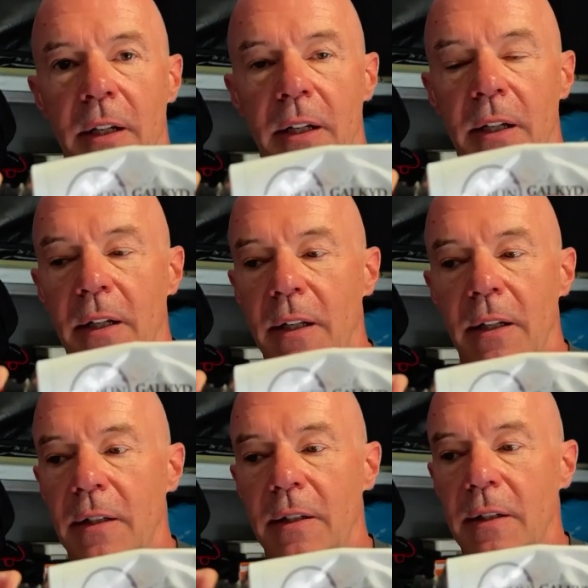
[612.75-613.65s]

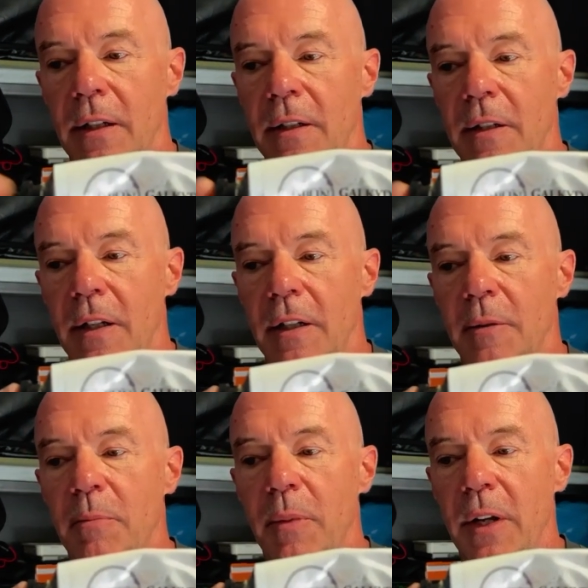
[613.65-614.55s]
It's
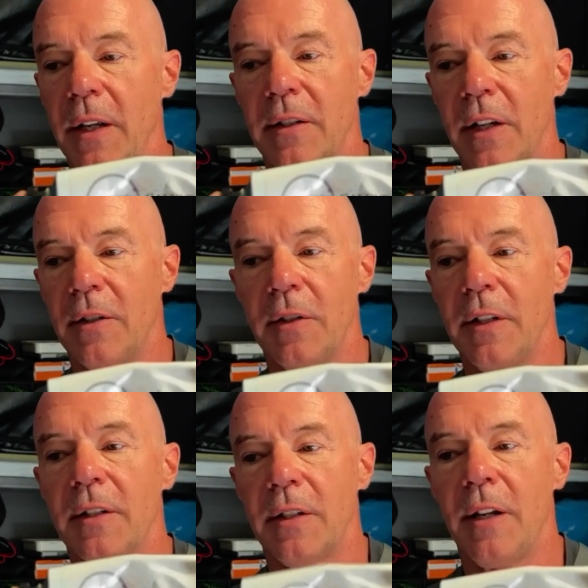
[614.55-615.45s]

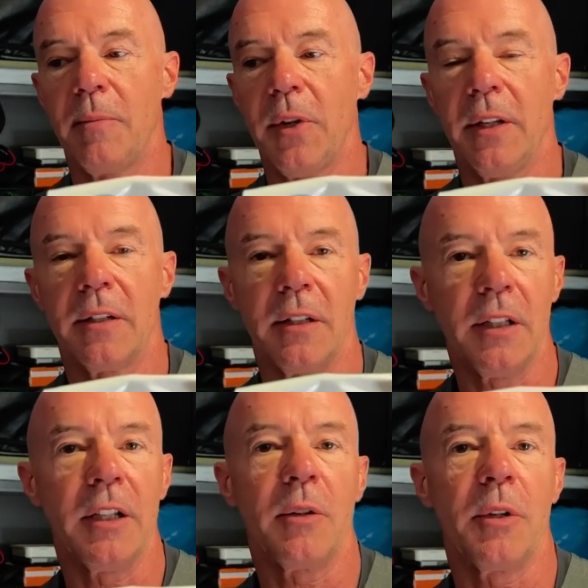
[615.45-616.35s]
essentially the same thing as
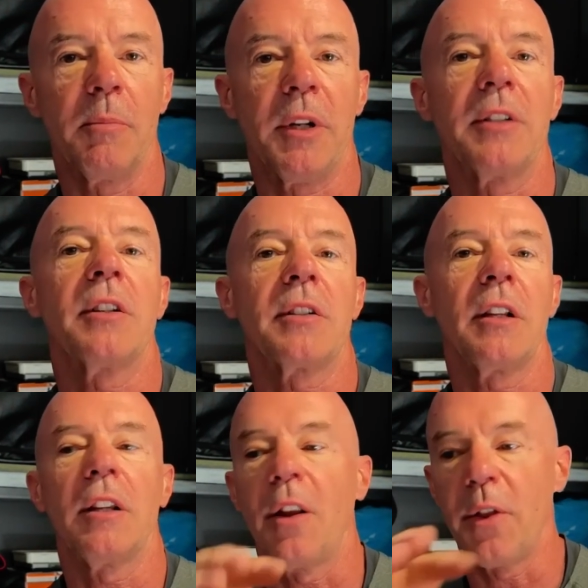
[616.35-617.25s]
liquid, but it's
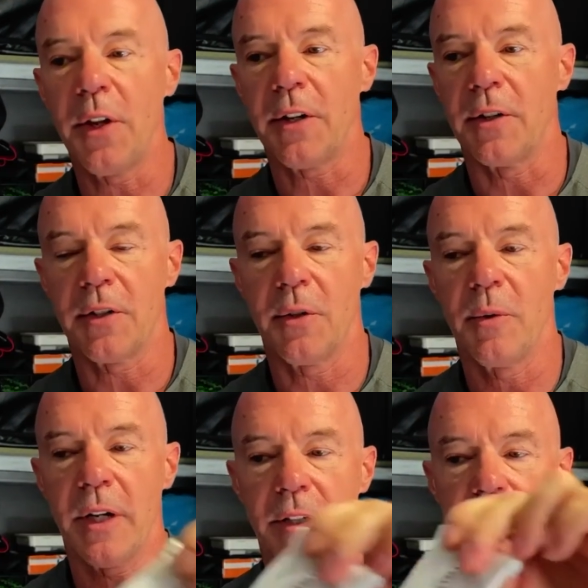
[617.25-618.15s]
just a little thicker.
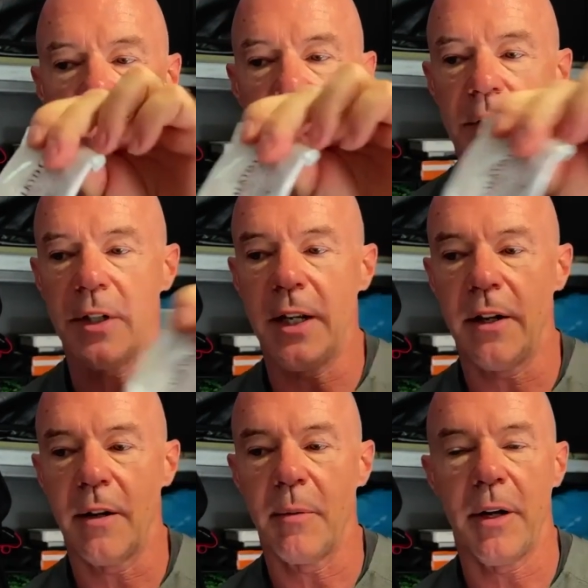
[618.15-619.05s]
So when I squeeze it
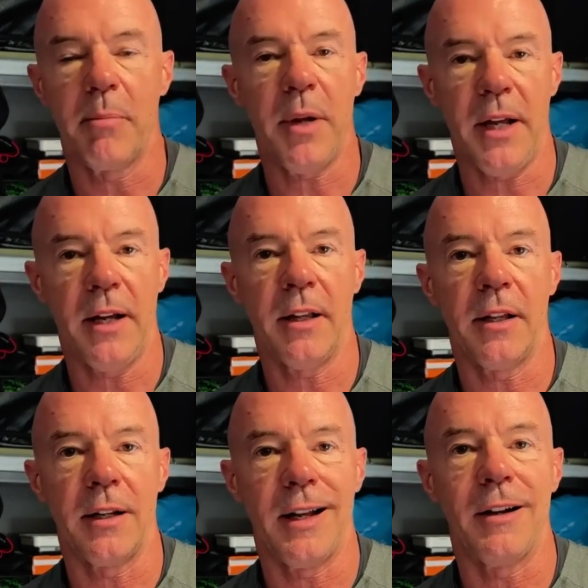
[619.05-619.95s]
out on my
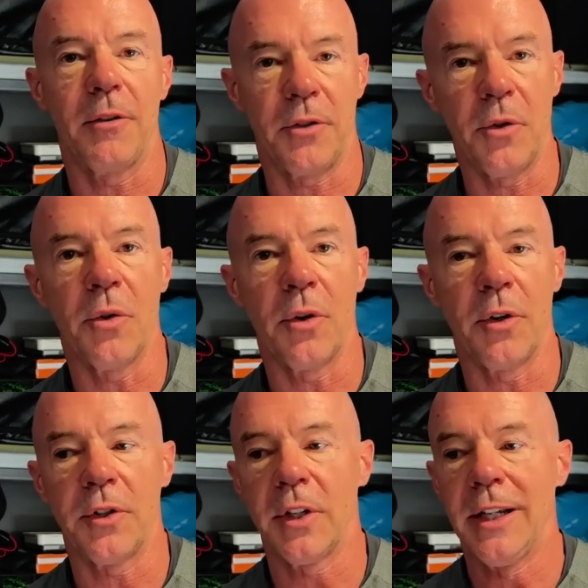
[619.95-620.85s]
palette
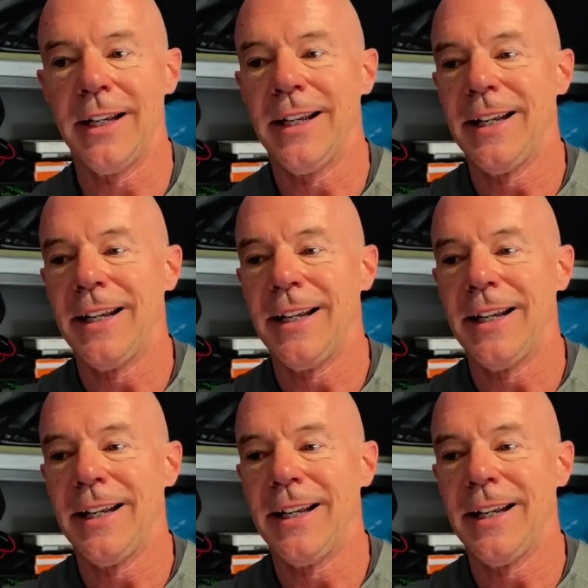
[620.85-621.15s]
outdoors,